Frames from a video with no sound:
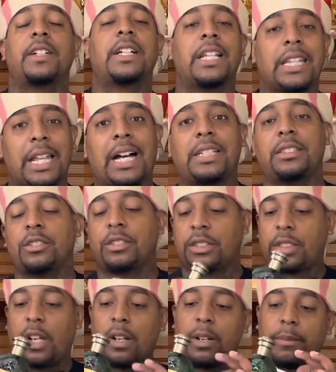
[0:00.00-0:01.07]

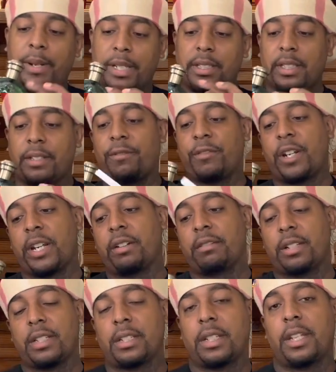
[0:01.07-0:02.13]
Colossals talk about this
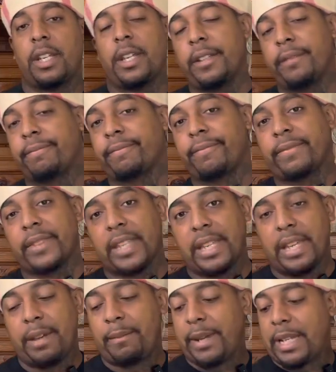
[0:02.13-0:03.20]
fragrance.
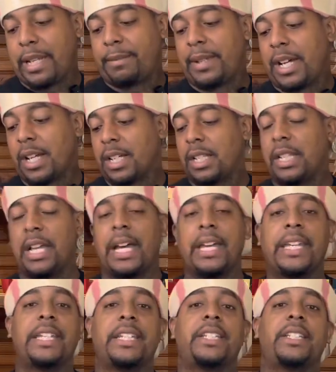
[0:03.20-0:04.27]
And man, I'm not gonna lie,
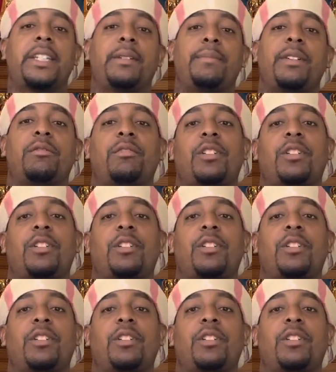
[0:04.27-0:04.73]
he ain't steered me